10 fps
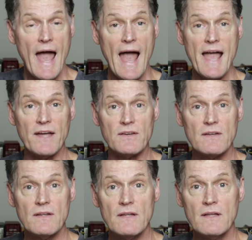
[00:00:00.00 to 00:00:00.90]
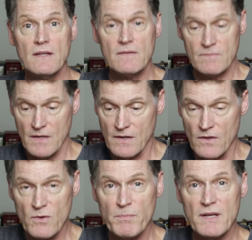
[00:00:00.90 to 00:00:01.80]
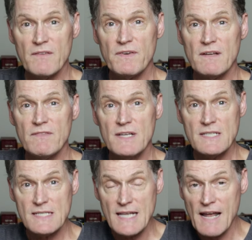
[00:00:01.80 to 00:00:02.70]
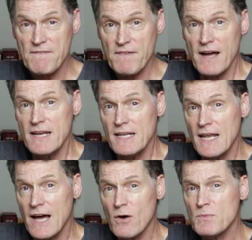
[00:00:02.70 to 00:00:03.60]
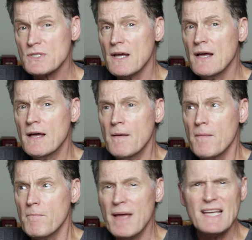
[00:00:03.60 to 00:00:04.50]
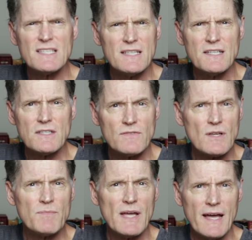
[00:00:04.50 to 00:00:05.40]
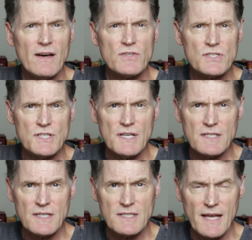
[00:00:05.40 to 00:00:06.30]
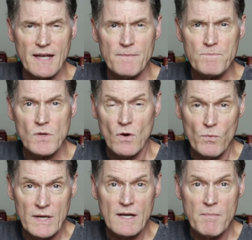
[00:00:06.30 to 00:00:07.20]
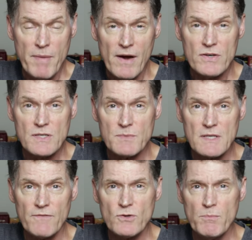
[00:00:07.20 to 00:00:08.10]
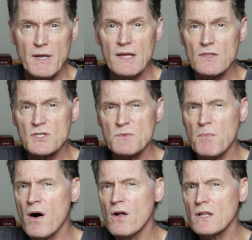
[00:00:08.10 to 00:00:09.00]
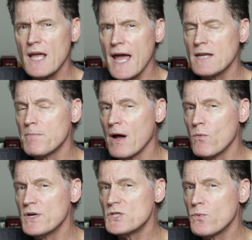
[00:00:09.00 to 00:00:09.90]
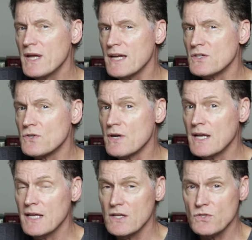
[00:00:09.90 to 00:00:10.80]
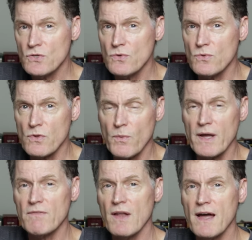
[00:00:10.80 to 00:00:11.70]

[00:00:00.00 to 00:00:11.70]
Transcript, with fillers: And another benefit of this is that I find it helps makes sense of something else Jesus said, you know, when he compares himself to being the small gate by which we enter into the way of